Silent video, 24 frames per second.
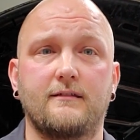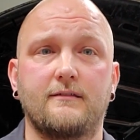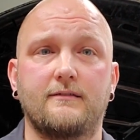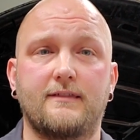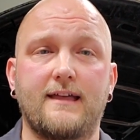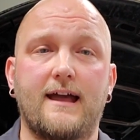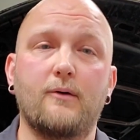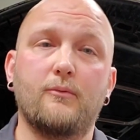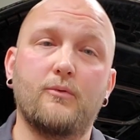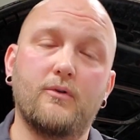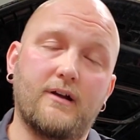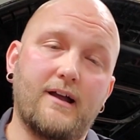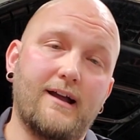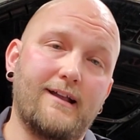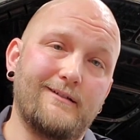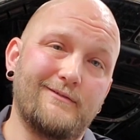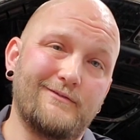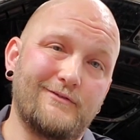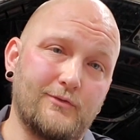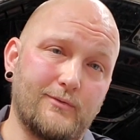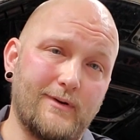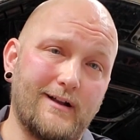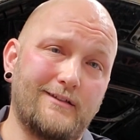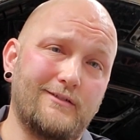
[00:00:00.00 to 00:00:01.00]
That will kind
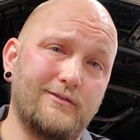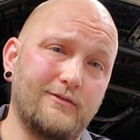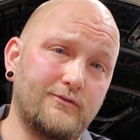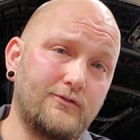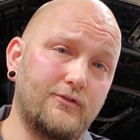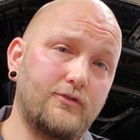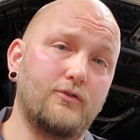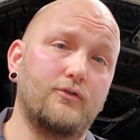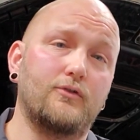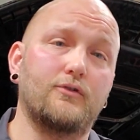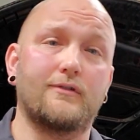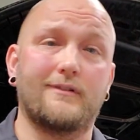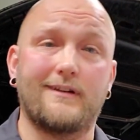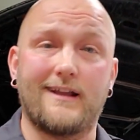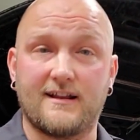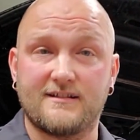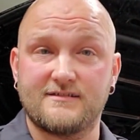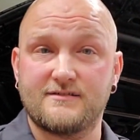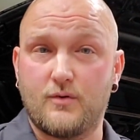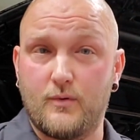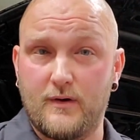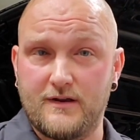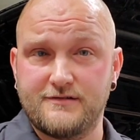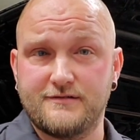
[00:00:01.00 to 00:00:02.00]
of direct you to your
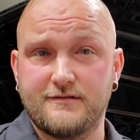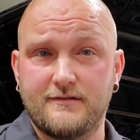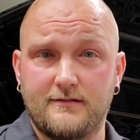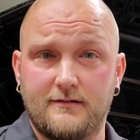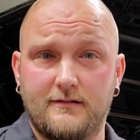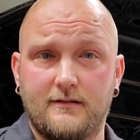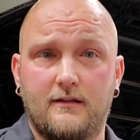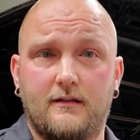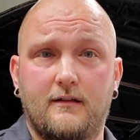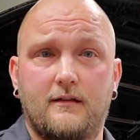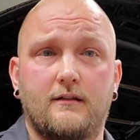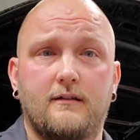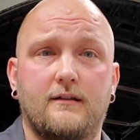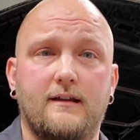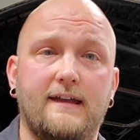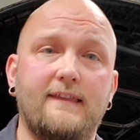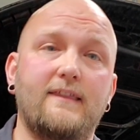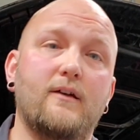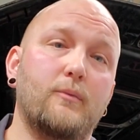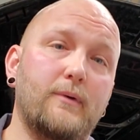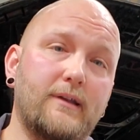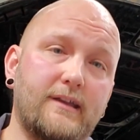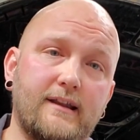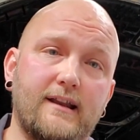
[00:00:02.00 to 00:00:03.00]
next question,
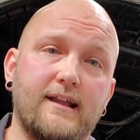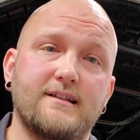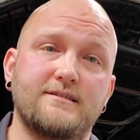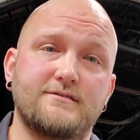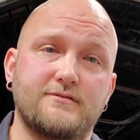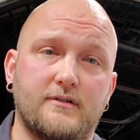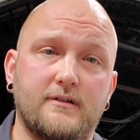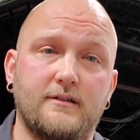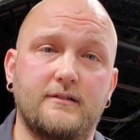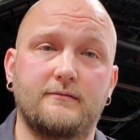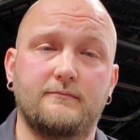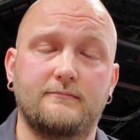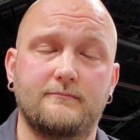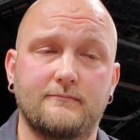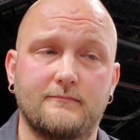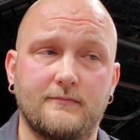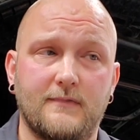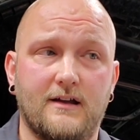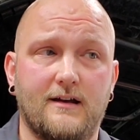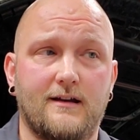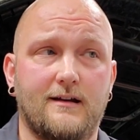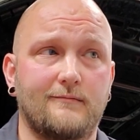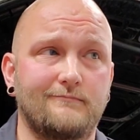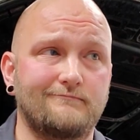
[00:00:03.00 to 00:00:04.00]
and then we can answer it
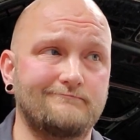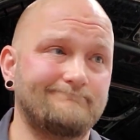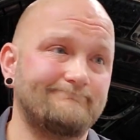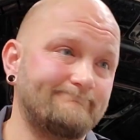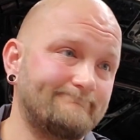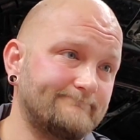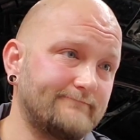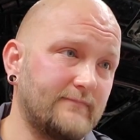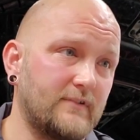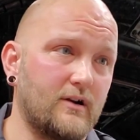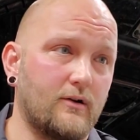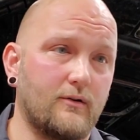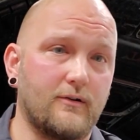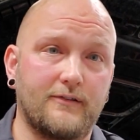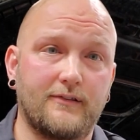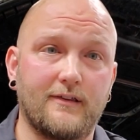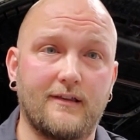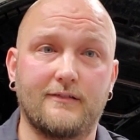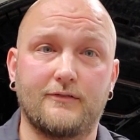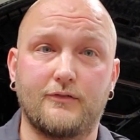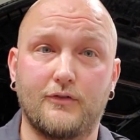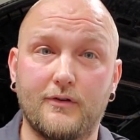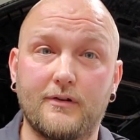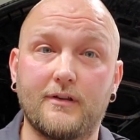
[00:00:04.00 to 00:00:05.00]

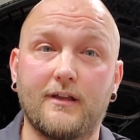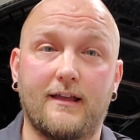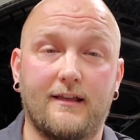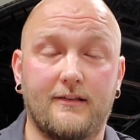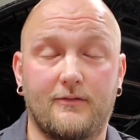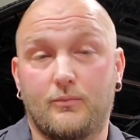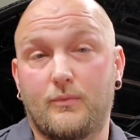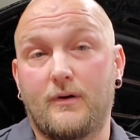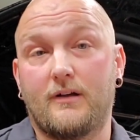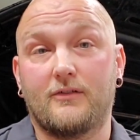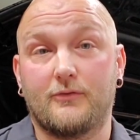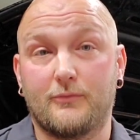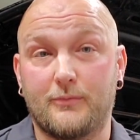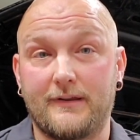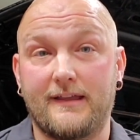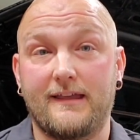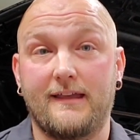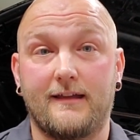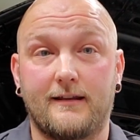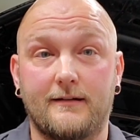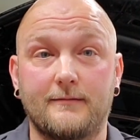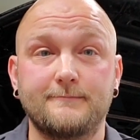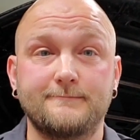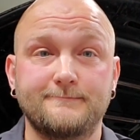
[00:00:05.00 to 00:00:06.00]
as well as we
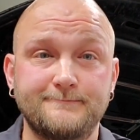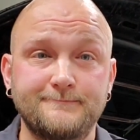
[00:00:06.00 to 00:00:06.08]
can.